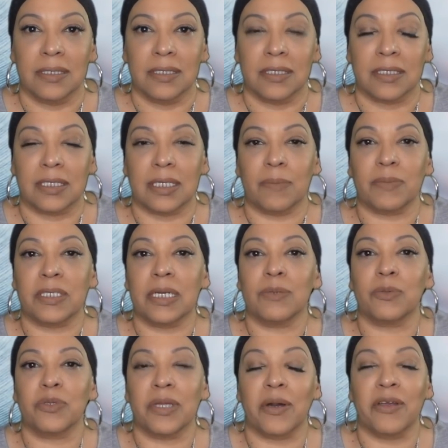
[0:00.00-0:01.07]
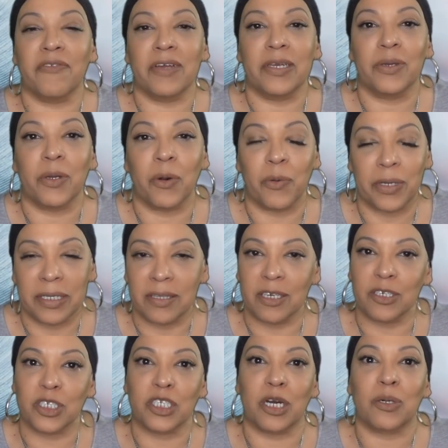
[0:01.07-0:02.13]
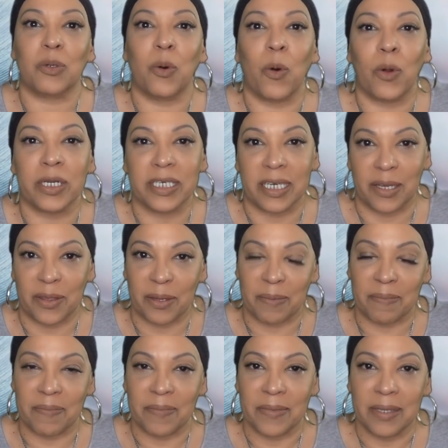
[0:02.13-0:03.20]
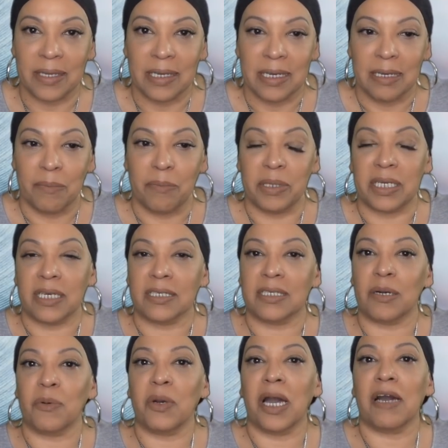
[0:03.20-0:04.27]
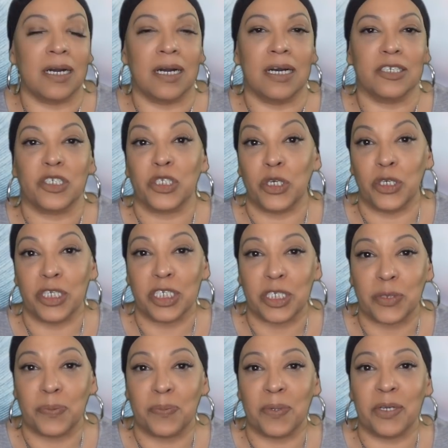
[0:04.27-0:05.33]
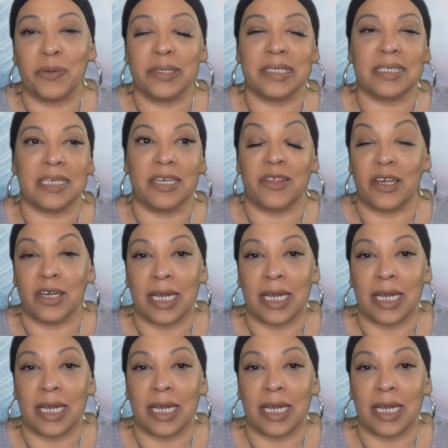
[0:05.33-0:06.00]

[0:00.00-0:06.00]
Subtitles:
Sometimes without even knowing, they'll start calling on them, because they will have a certain experience in their